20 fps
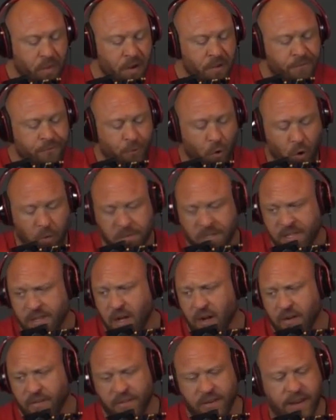A Forbes
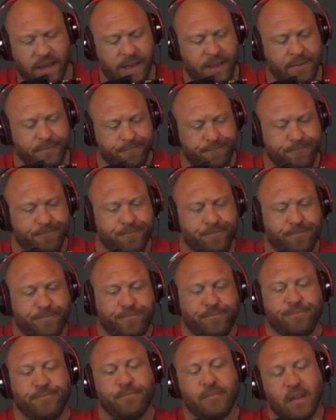thought of the day
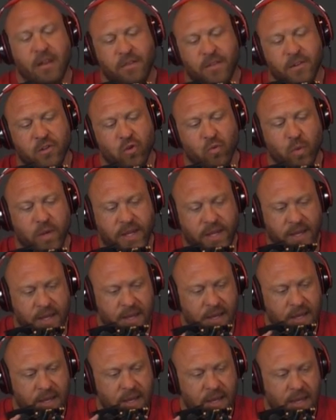this week.
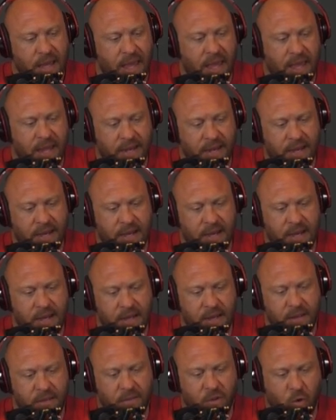And
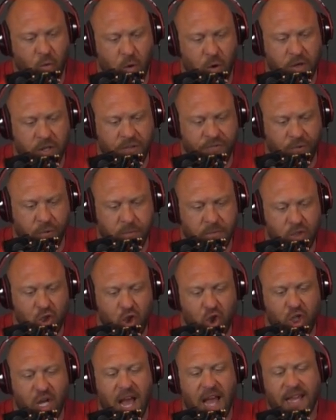the quote is from
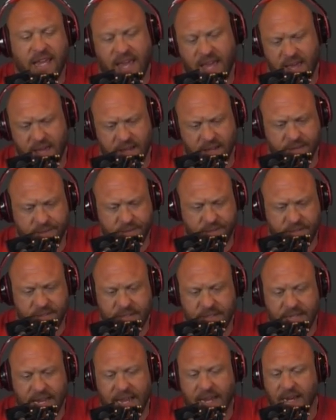Jacques
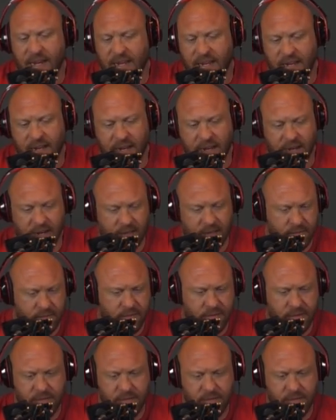Delisle.